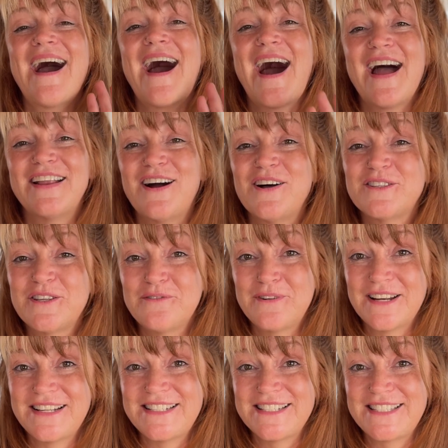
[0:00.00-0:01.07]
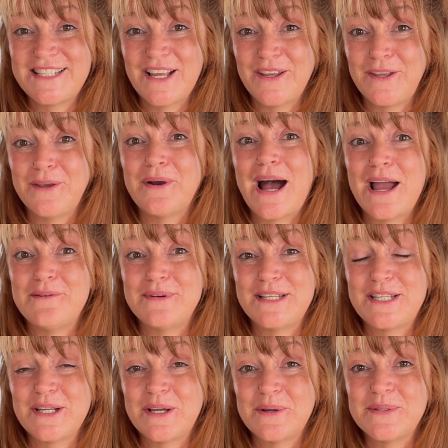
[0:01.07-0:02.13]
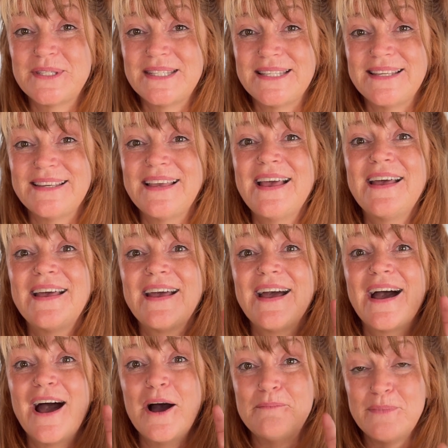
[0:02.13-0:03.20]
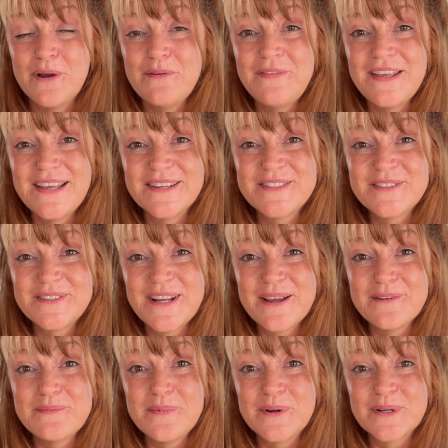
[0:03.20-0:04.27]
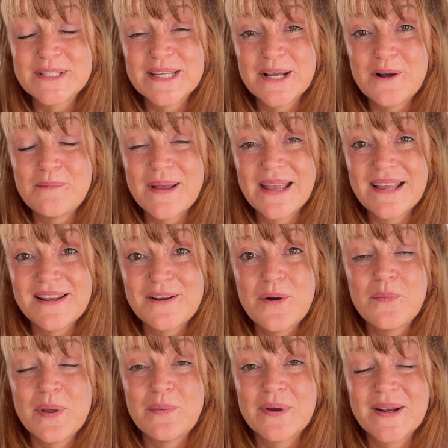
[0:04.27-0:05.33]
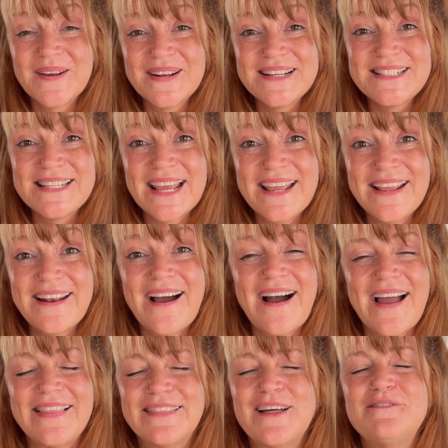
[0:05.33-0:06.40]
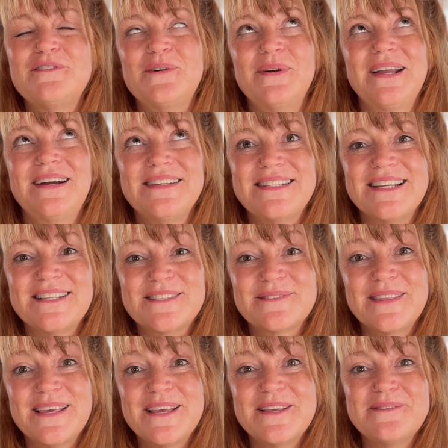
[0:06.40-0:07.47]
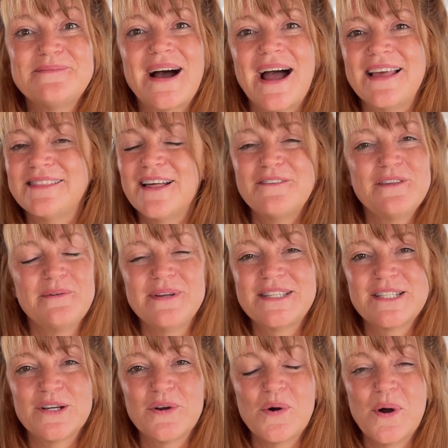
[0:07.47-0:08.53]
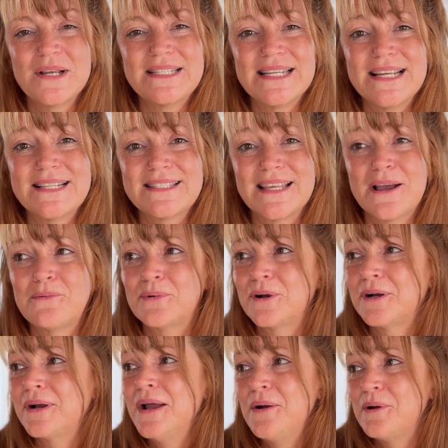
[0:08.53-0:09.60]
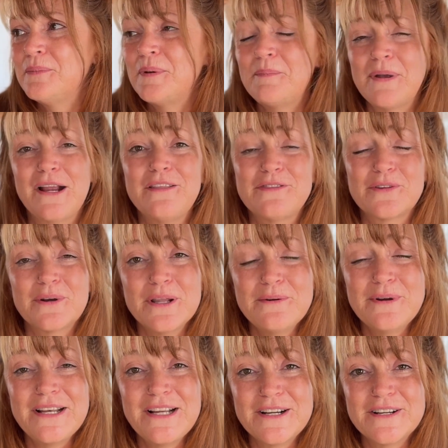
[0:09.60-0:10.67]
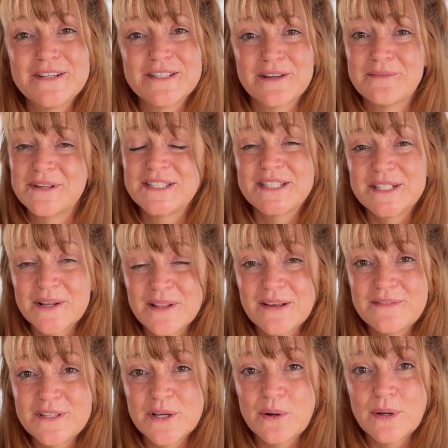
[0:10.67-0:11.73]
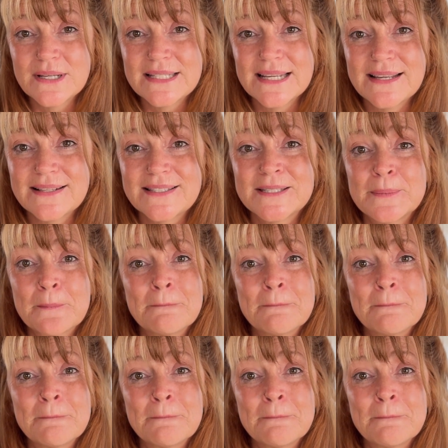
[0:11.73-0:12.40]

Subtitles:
I also want to just tell you, I went to go see a movie yesterday with Motorcycle Man. We went on a date. I love going on dates with him. I love that we still go on dates, and we've been married 31 years and we still love to go on dates.